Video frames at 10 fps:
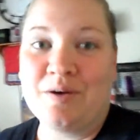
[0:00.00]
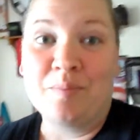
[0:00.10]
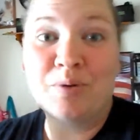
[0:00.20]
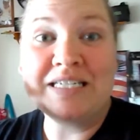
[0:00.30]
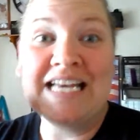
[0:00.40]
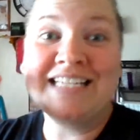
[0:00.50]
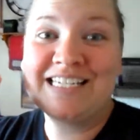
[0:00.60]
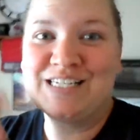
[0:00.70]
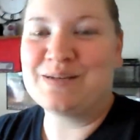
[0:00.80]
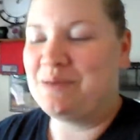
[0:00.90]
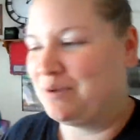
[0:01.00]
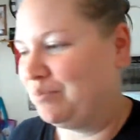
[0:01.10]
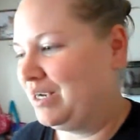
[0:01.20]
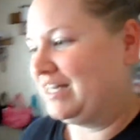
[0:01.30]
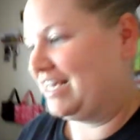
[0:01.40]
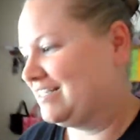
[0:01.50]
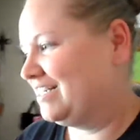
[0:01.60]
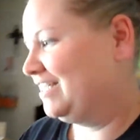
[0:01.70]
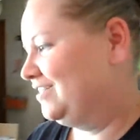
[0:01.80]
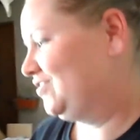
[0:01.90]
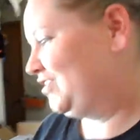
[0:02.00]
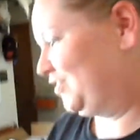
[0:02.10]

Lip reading: They were pretending to make bread last night.